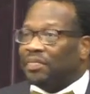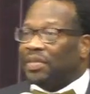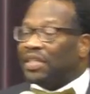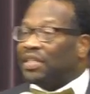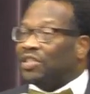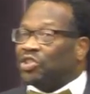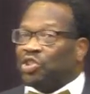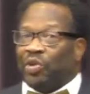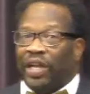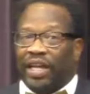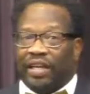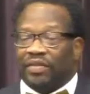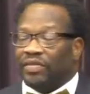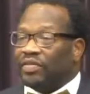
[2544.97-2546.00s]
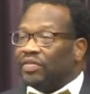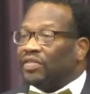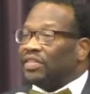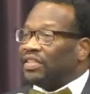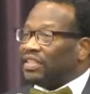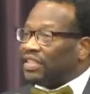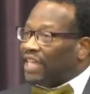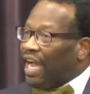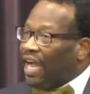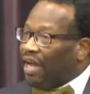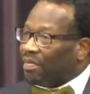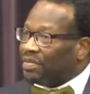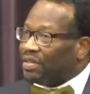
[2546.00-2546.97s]
because you have
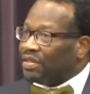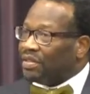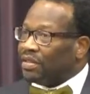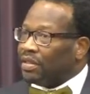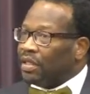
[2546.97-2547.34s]
stopped.